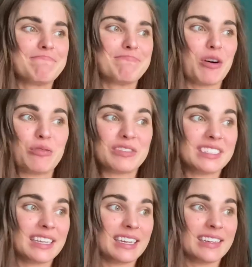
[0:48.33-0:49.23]

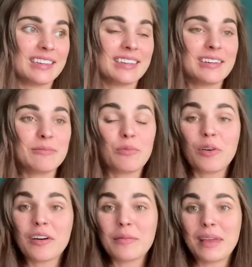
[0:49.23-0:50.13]
posting
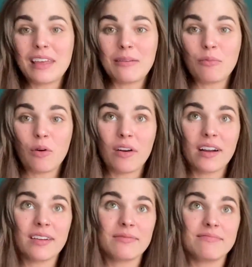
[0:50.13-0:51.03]
more or making
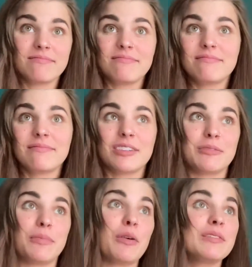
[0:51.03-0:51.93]
more, or
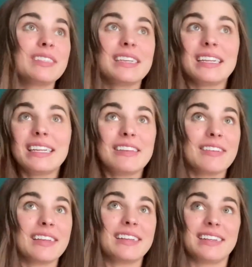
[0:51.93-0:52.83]
posting it
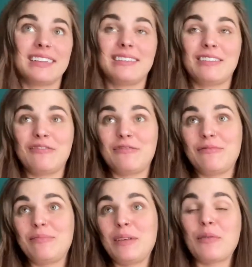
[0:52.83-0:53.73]
even, and if
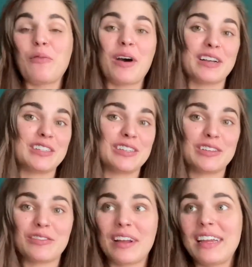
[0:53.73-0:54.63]
people watch
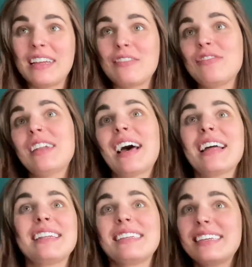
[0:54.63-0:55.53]
it, great. If
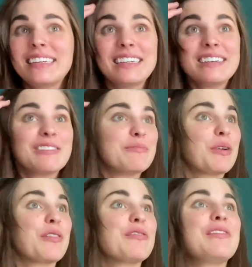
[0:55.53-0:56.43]
not,
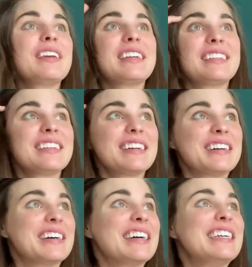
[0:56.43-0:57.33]
perfect.
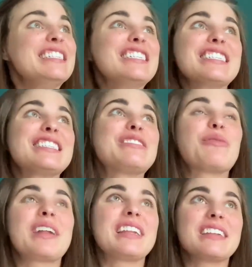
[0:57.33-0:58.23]
I just
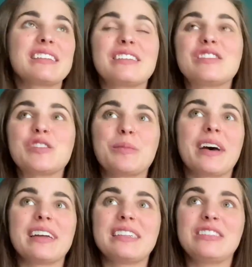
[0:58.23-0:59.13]
wanted a little
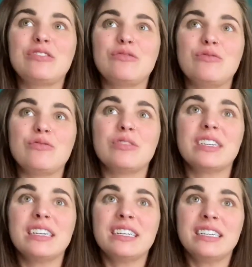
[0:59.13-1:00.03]
spot to
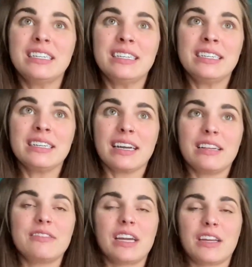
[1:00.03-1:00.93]
kind
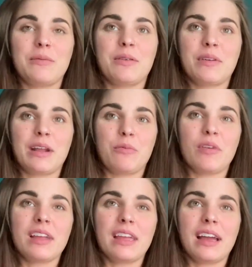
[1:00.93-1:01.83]
of document what I'm
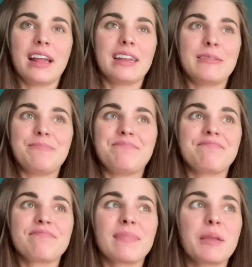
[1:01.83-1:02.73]
working on, and
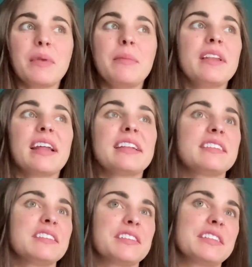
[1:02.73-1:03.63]
maybe not
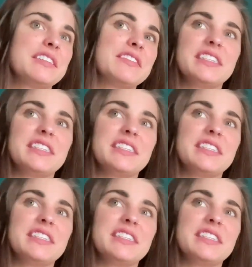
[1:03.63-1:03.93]
necessarily even